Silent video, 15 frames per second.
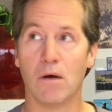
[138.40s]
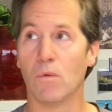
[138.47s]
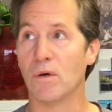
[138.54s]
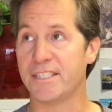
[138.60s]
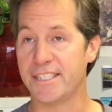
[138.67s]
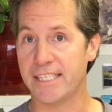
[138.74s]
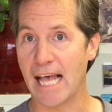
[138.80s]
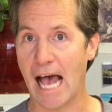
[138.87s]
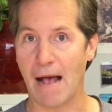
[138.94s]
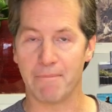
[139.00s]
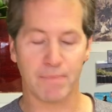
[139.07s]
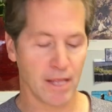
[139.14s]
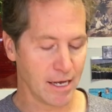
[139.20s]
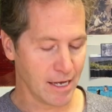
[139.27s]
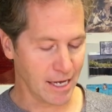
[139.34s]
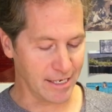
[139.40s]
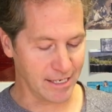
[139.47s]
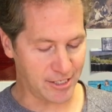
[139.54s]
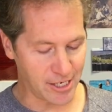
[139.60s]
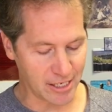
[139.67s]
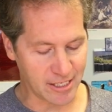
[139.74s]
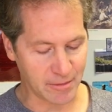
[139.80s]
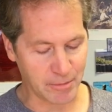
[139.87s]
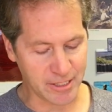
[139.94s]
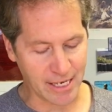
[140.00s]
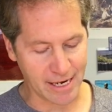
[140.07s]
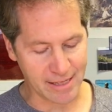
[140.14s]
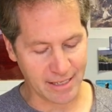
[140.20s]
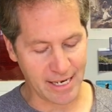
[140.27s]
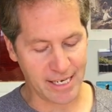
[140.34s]
What's that? An adjustable
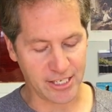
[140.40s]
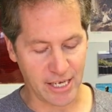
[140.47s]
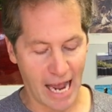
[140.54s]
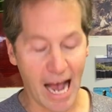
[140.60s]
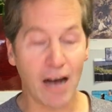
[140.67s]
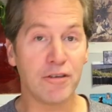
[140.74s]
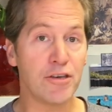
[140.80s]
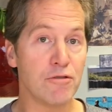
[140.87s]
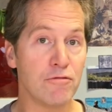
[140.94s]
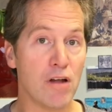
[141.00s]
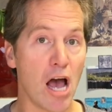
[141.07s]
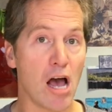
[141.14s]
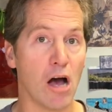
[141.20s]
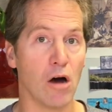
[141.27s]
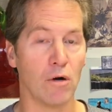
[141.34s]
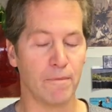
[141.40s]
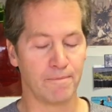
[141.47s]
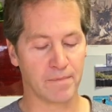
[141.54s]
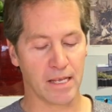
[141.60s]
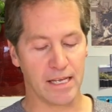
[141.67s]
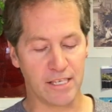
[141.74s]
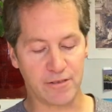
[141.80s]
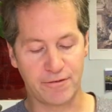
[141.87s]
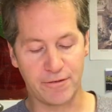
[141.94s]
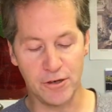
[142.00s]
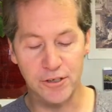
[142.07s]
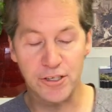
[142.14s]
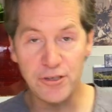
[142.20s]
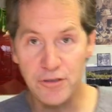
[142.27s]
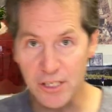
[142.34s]
declination, how you know, is
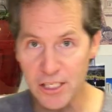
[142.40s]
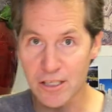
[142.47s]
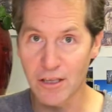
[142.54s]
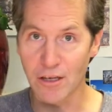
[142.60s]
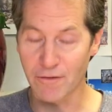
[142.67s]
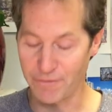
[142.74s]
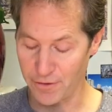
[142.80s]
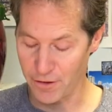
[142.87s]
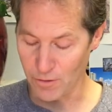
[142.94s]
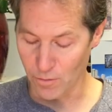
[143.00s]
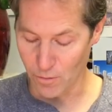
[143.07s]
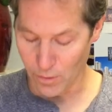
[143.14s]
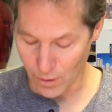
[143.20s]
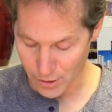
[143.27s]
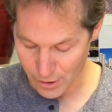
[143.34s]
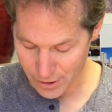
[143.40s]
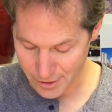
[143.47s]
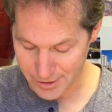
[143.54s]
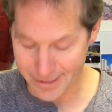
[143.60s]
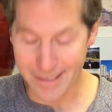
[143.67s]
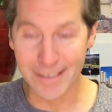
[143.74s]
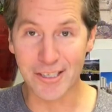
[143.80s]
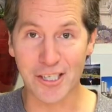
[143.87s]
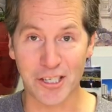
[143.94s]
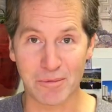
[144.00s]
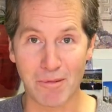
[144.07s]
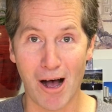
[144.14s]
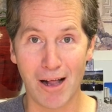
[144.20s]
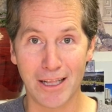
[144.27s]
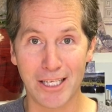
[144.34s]
first you just look for the world's
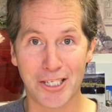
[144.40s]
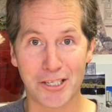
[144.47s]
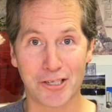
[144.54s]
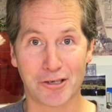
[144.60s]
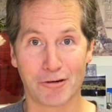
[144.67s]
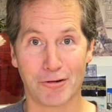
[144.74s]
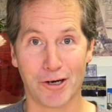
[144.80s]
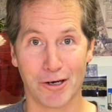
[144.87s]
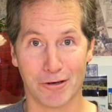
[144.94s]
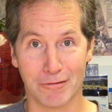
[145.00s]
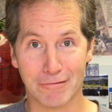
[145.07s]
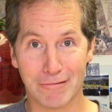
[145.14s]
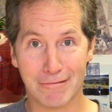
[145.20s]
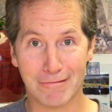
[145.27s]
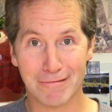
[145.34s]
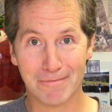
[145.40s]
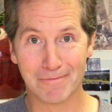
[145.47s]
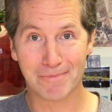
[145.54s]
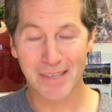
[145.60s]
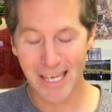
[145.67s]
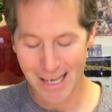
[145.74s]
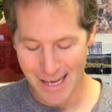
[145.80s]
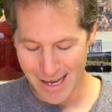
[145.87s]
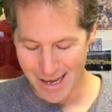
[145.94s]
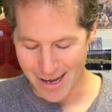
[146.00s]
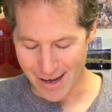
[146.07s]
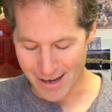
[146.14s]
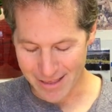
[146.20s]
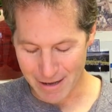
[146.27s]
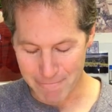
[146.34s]
smallest screw.
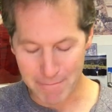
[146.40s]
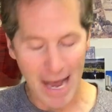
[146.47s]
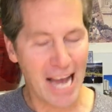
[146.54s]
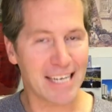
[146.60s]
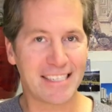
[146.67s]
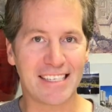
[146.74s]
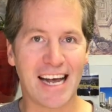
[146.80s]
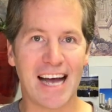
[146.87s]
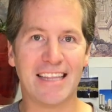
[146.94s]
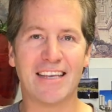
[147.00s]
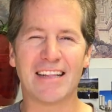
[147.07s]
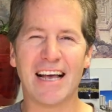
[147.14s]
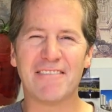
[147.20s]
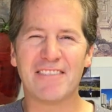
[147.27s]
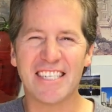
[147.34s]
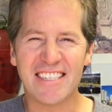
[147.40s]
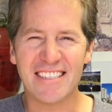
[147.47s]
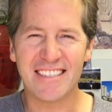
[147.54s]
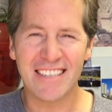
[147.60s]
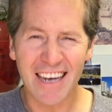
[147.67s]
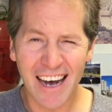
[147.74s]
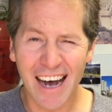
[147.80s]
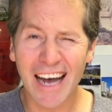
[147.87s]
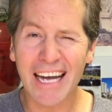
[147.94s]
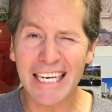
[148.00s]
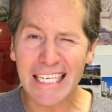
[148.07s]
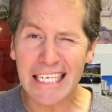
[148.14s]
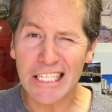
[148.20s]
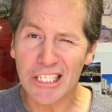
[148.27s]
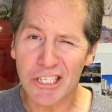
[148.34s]
On the back side, they'll have this
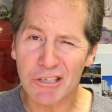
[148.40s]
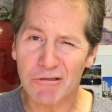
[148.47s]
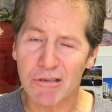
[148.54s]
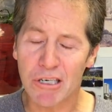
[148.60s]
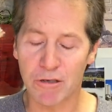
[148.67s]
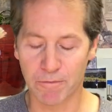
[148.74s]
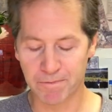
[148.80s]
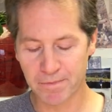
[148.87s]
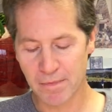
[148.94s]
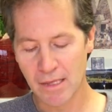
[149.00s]
tiny screw.